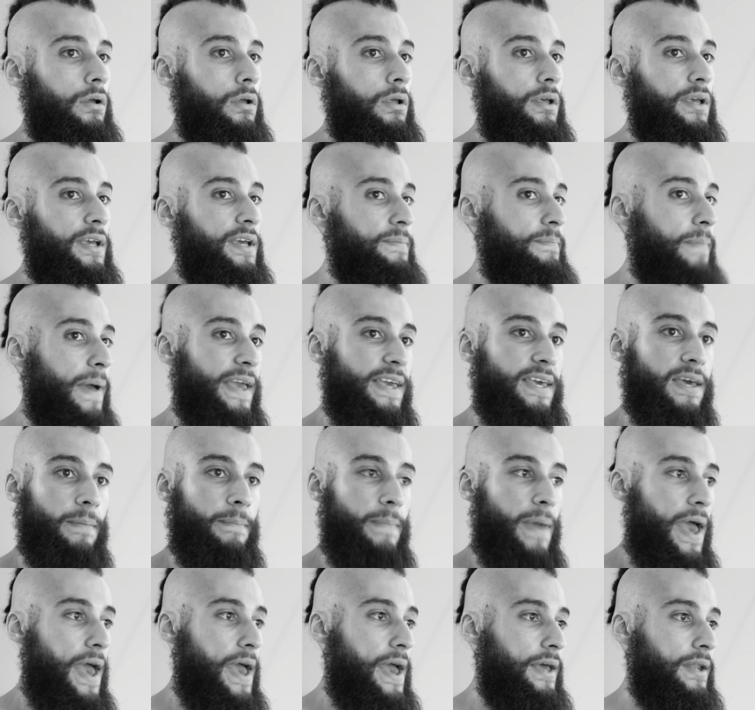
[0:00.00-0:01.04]
can make a
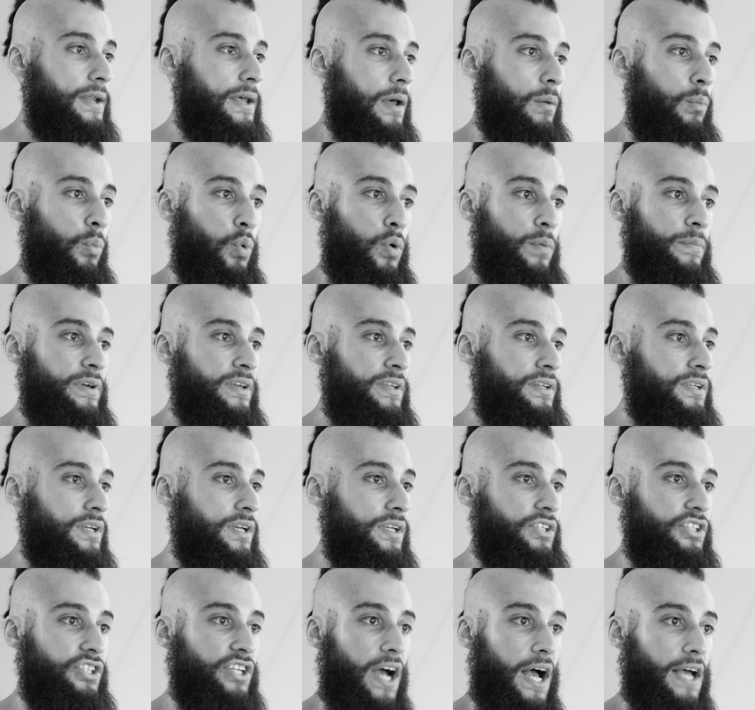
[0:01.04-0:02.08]
man and woman
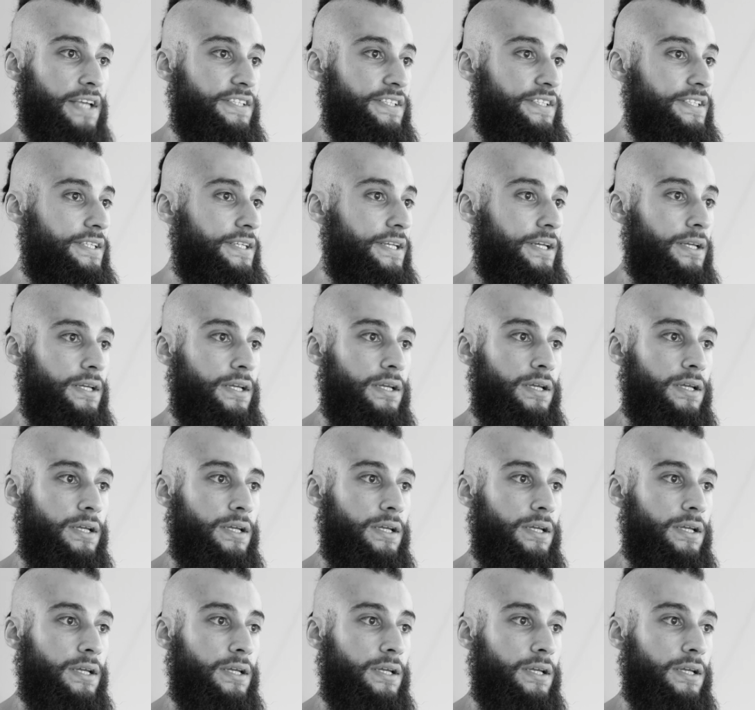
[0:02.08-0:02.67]
just